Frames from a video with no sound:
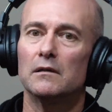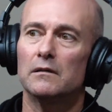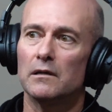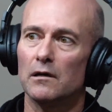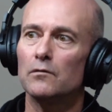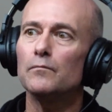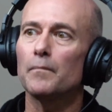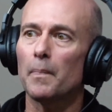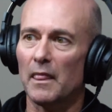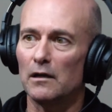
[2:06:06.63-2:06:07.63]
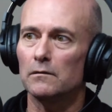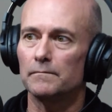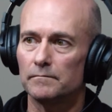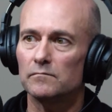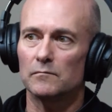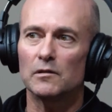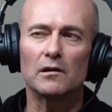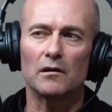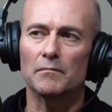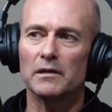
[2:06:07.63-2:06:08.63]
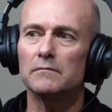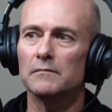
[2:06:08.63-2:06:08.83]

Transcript: you know what I mean?